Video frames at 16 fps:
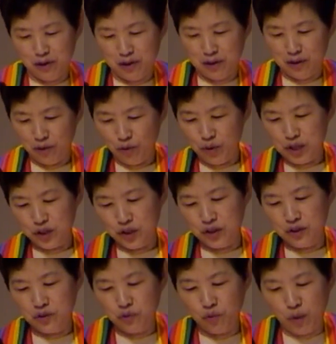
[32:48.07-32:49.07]
we
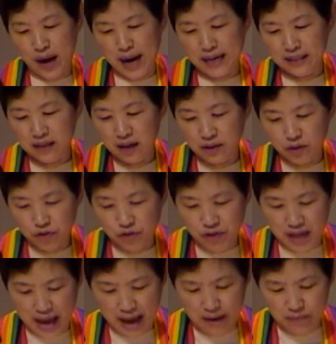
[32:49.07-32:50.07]
should write to
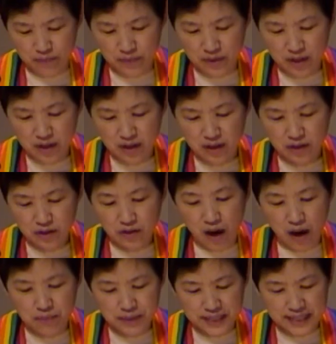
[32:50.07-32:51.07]
them to
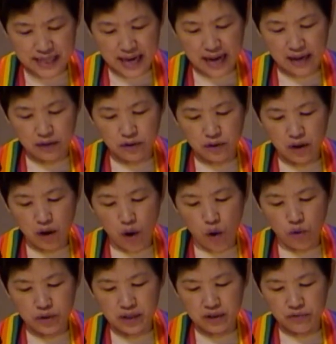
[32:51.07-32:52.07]
abstain
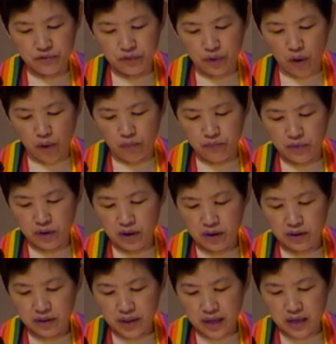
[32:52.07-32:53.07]
only from
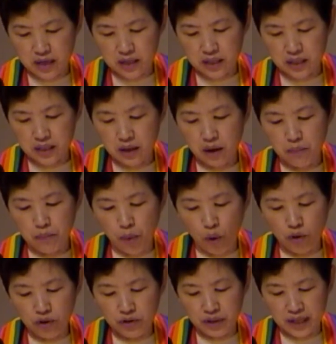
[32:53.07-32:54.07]
things
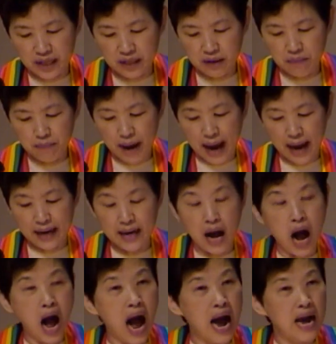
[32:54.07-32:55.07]
polluted by
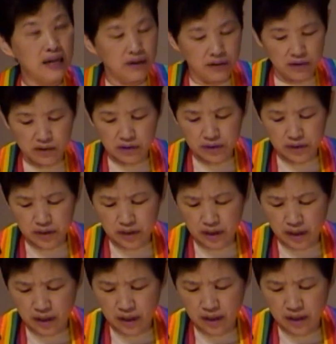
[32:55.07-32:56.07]
idols.
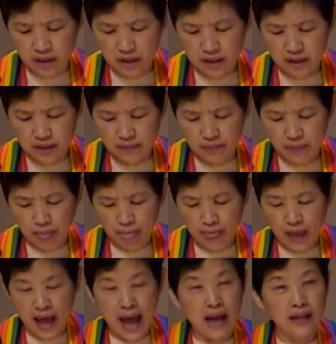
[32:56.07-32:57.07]

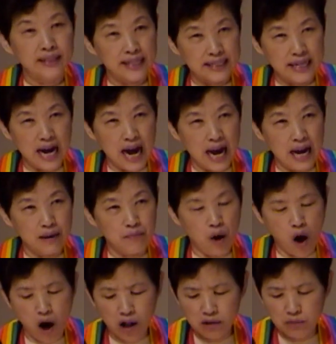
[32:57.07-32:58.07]
At the time,
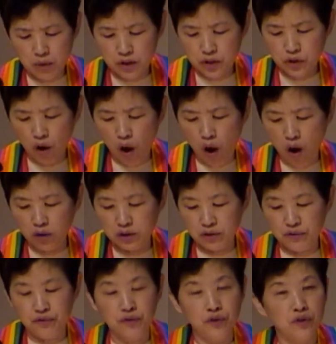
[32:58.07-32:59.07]
almost all the
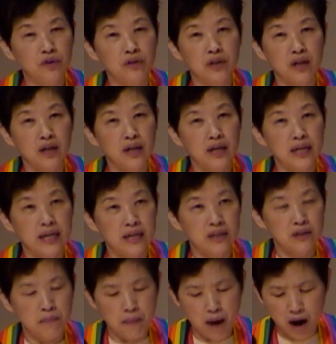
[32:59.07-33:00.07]
food in
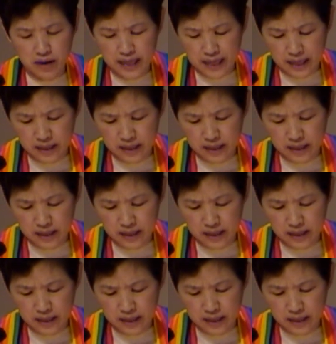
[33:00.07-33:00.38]
the market